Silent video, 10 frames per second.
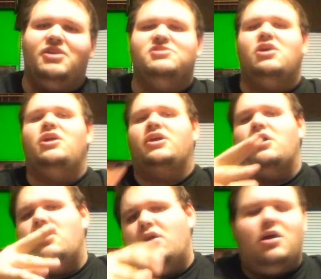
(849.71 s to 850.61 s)
He's all like,
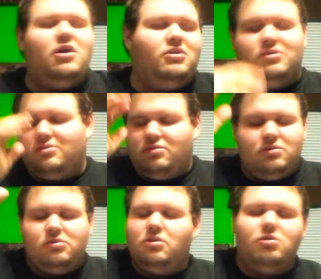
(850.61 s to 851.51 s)

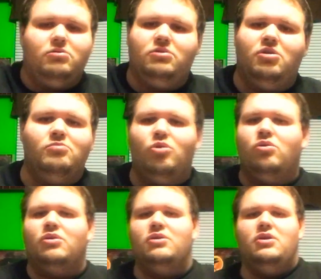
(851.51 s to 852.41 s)
no
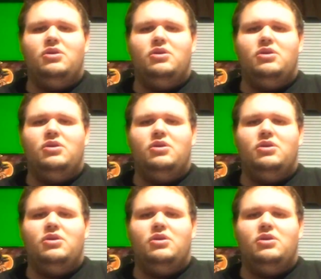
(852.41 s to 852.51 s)
more.